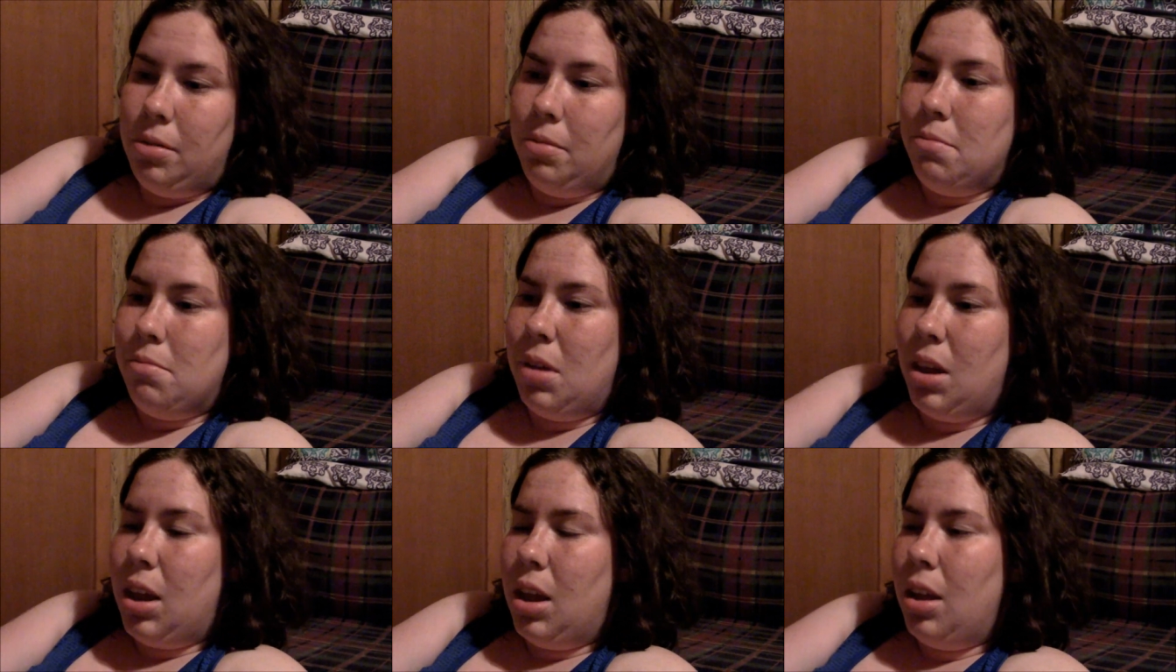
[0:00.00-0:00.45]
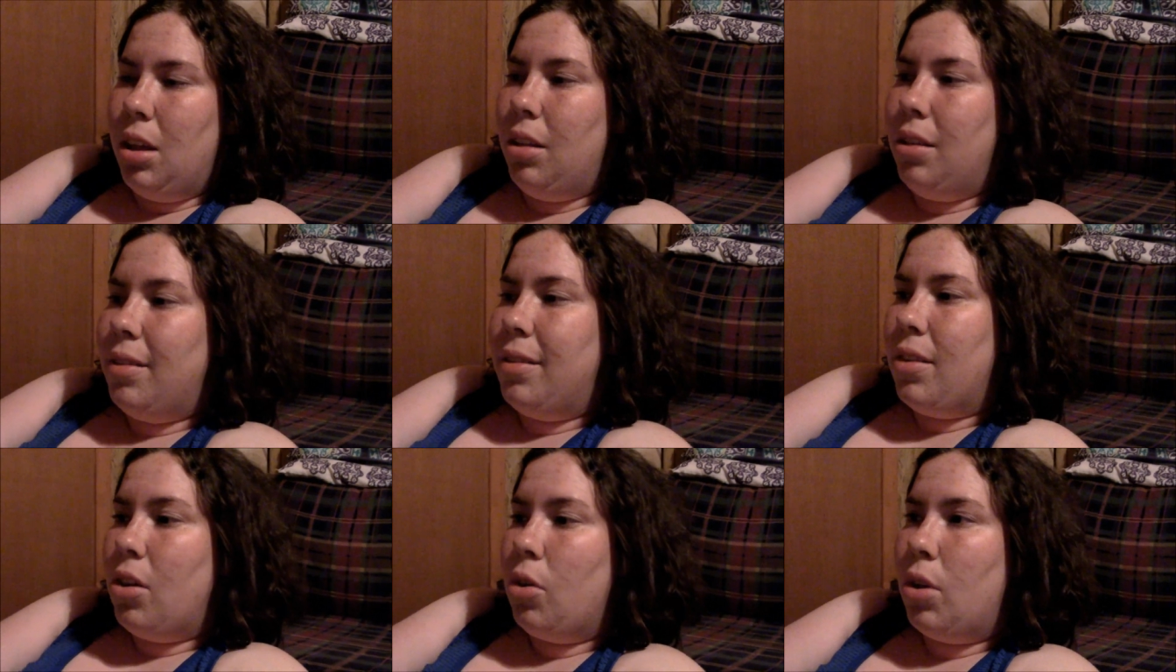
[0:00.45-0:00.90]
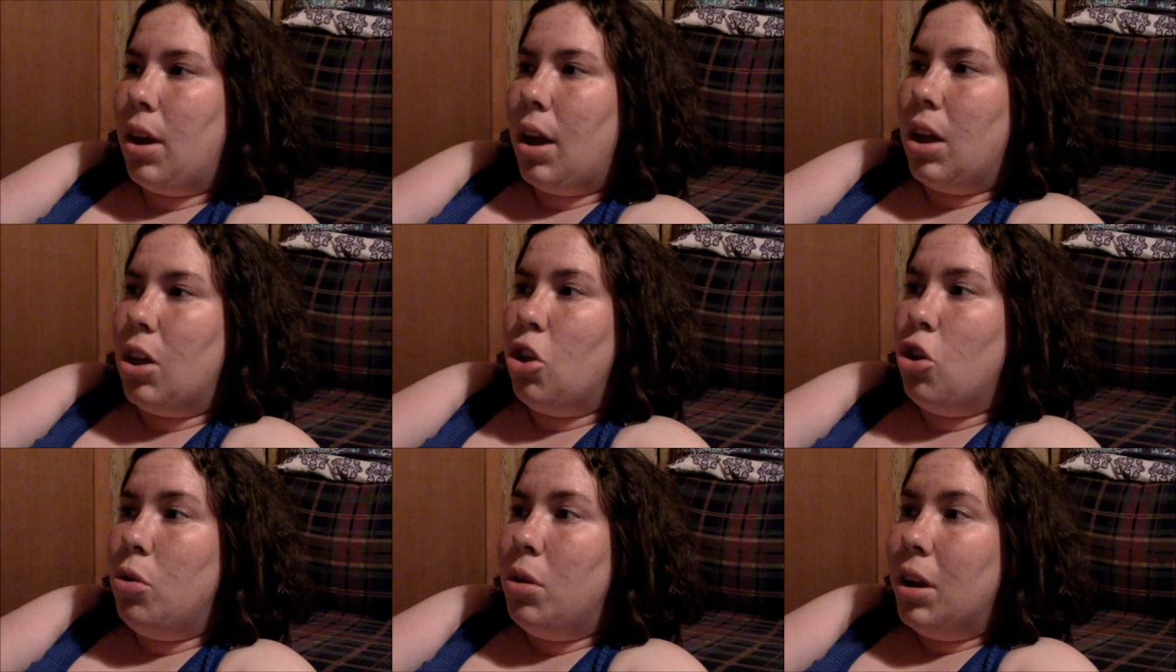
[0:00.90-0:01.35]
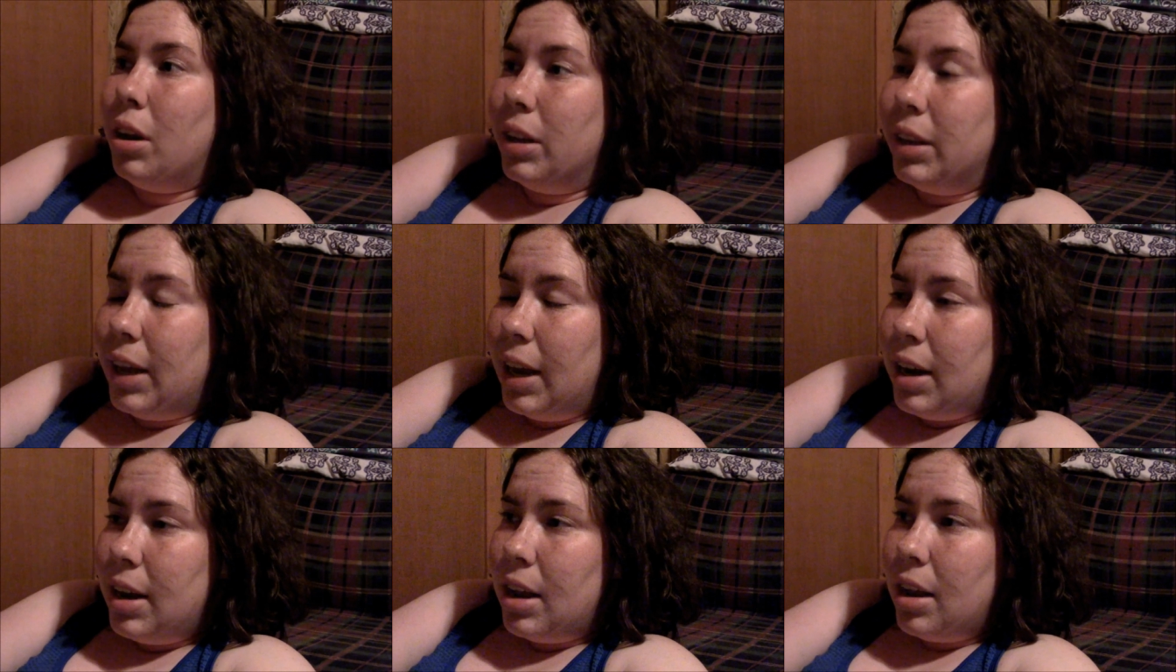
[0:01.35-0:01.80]
means, okay, you need to
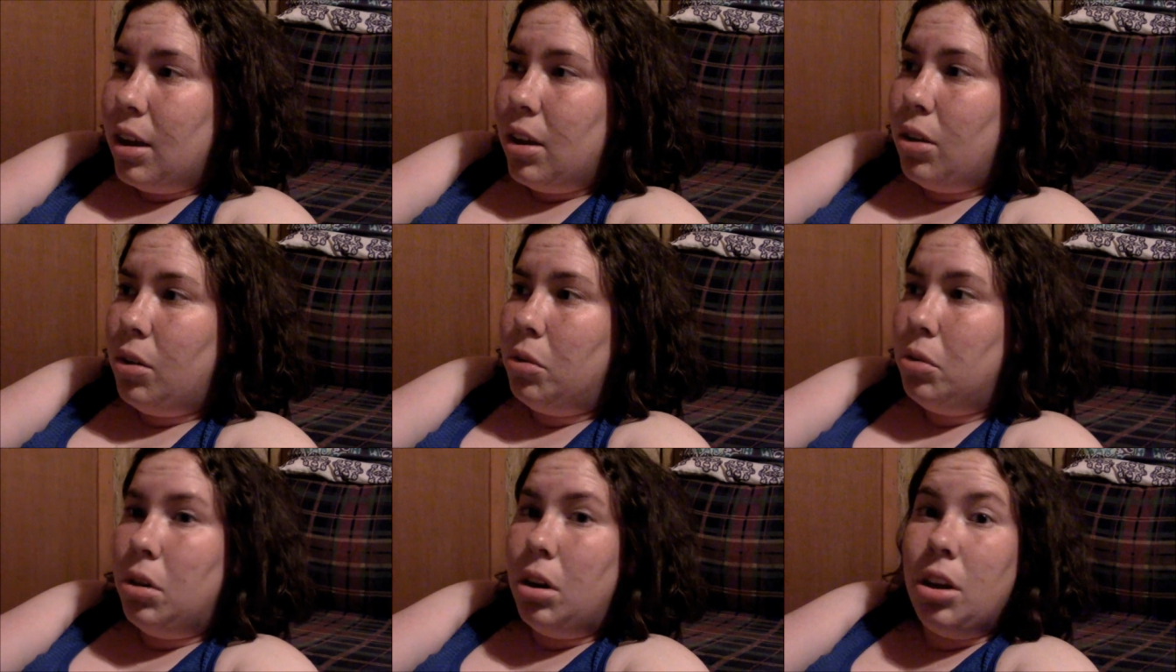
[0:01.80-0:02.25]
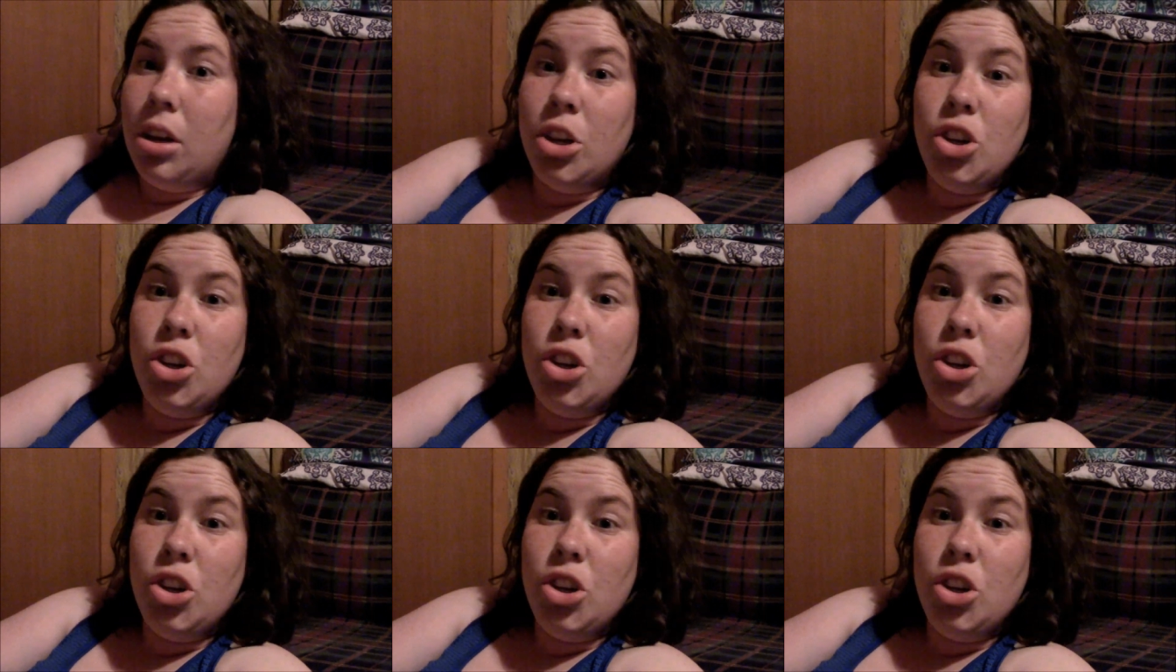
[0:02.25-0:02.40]
lay down,